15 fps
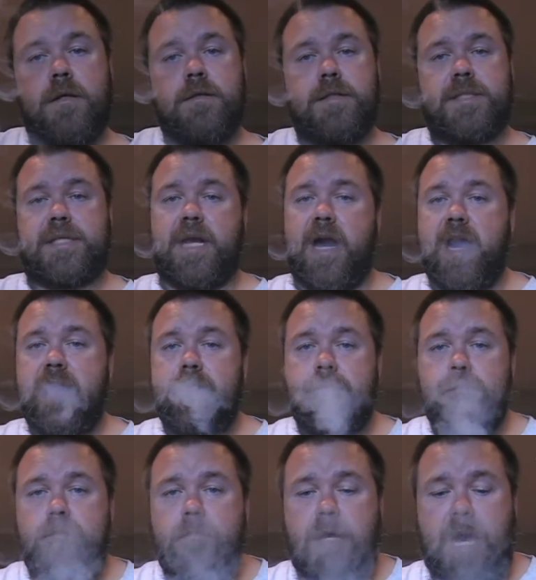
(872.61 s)
Sky,
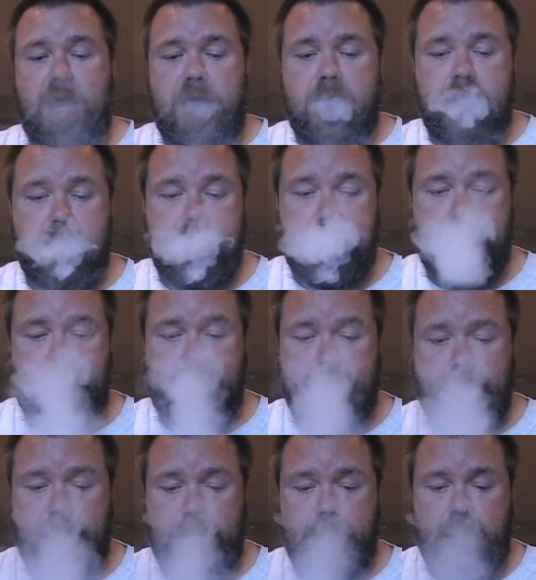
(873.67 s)
I
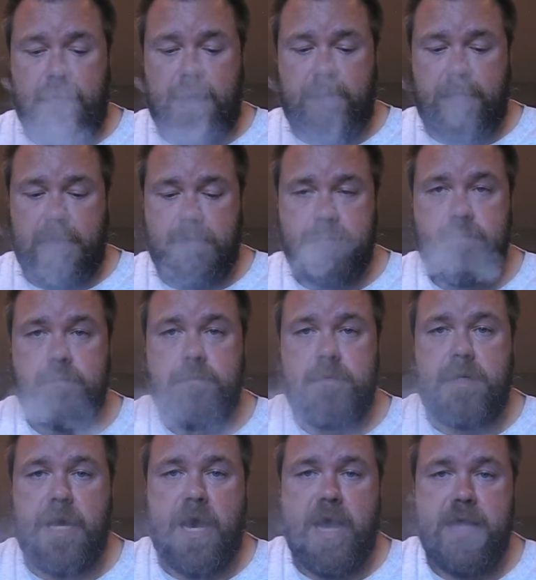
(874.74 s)
don't know,
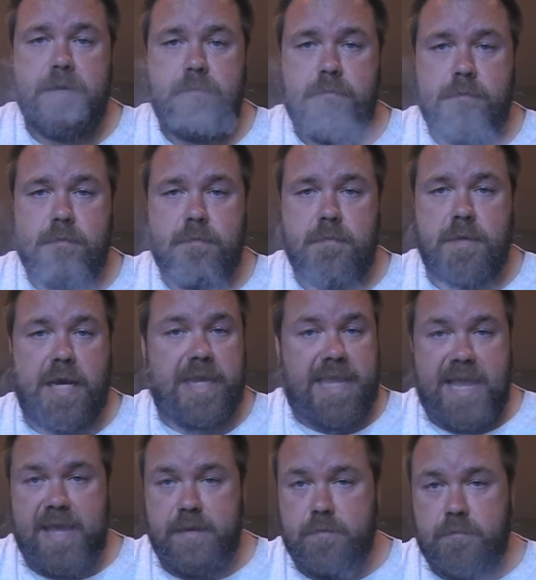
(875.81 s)
9.
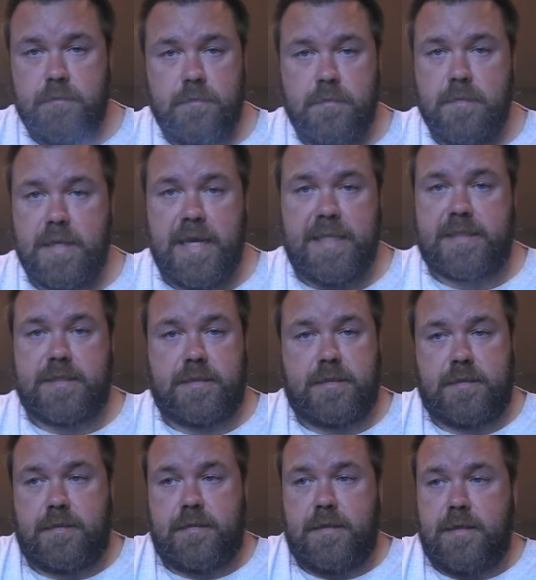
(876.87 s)
Again,
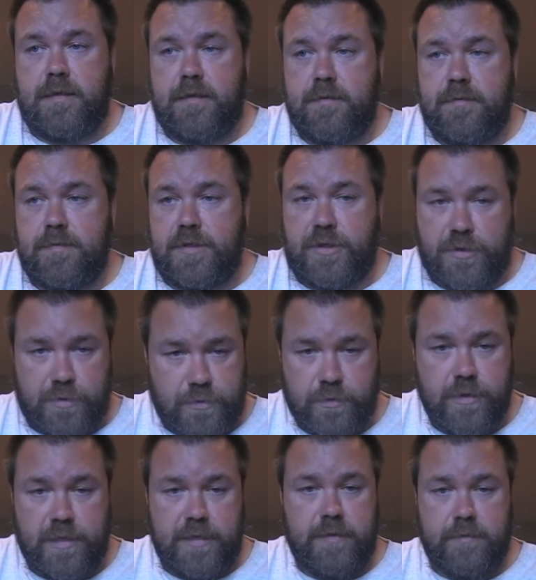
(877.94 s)
it's
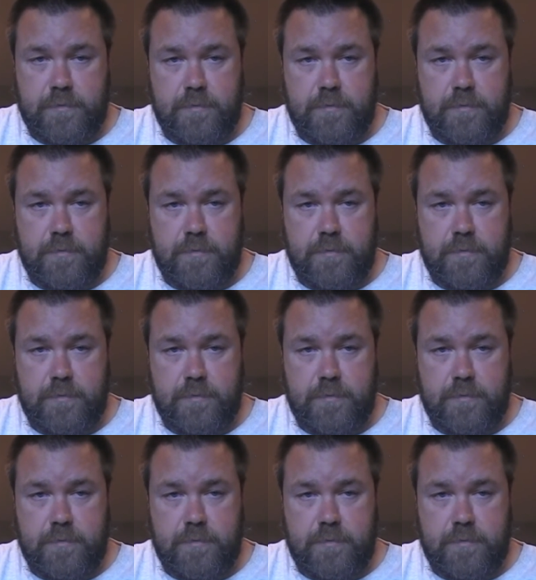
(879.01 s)
good.